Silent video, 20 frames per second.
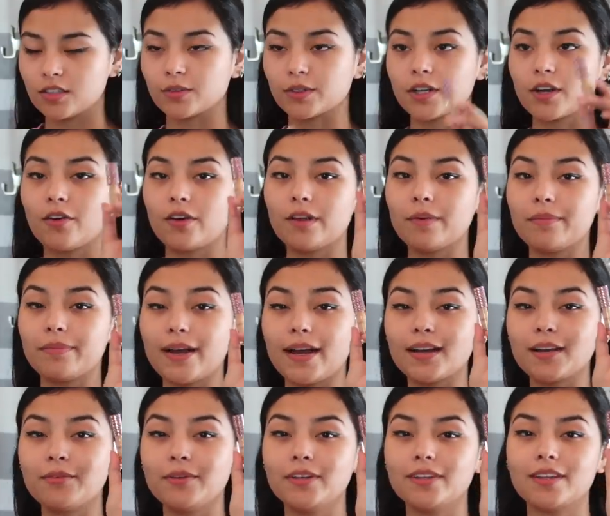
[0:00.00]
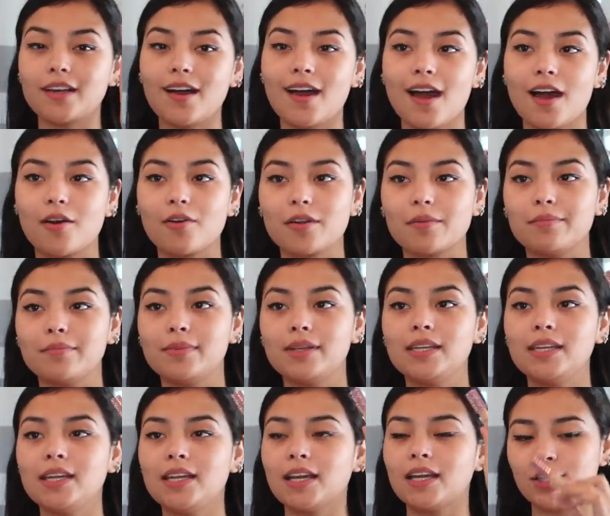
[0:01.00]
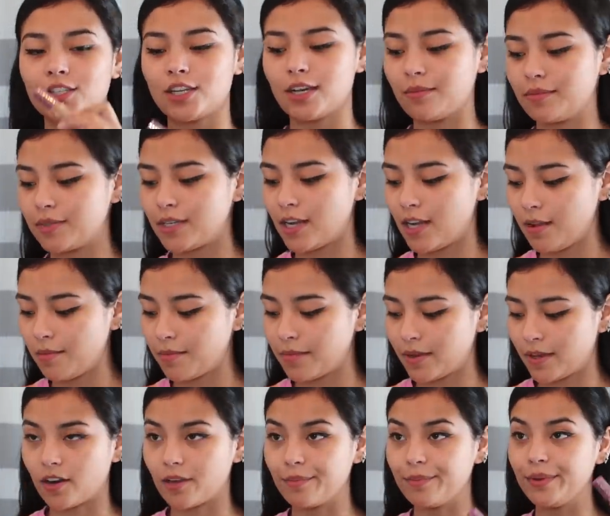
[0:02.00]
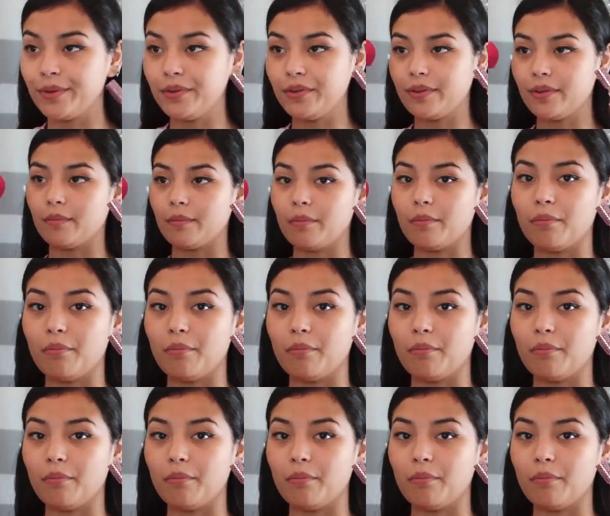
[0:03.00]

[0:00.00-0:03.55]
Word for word: So we're going back with our mini Shape Tape and our mini